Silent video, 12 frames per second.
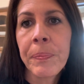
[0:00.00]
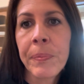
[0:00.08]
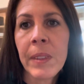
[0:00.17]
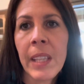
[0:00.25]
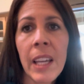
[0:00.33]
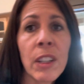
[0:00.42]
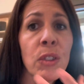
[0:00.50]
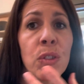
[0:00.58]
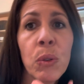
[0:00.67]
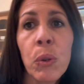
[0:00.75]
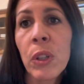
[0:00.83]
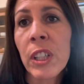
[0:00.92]
canker
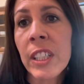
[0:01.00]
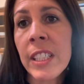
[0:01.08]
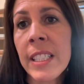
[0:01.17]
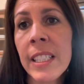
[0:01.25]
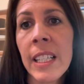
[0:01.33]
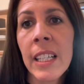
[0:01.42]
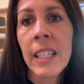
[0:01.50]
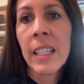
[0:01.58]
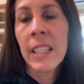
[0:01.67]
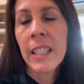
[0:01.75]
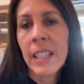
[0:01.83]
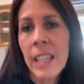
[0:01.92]
sores,
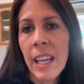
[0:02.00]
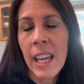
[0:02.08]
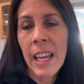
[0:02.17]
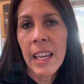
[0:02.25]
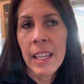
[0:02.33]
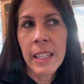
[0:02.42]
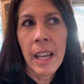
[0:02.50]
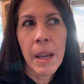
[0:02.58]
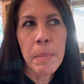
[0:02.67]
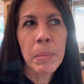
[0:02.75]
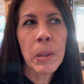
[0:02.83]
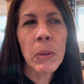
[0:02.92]
and I
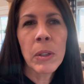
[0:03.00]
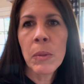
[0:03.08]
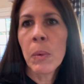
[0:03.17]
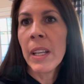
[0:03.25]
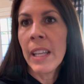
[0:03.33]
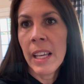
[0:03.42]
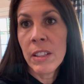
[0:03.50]
bloated one day.